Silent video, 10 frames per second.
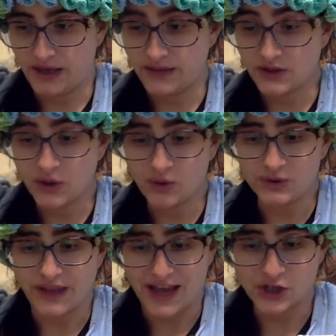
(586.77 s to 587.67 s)
and the total
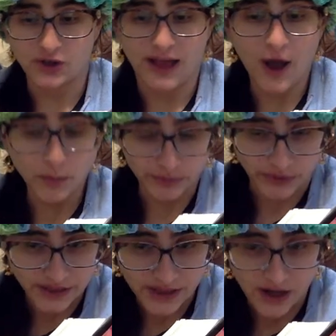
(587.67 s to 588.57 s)
national
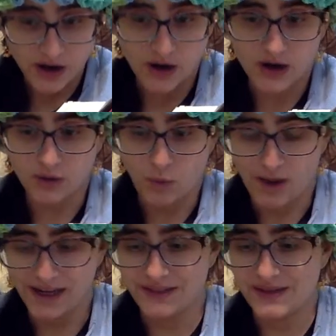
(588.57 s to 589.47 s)
output are
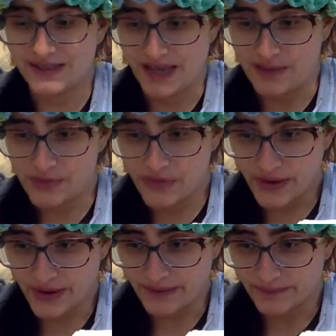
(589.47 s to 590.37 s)
one and the same
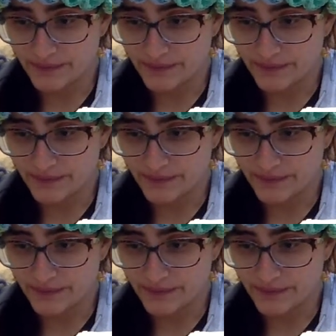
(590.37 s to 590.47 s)
thing.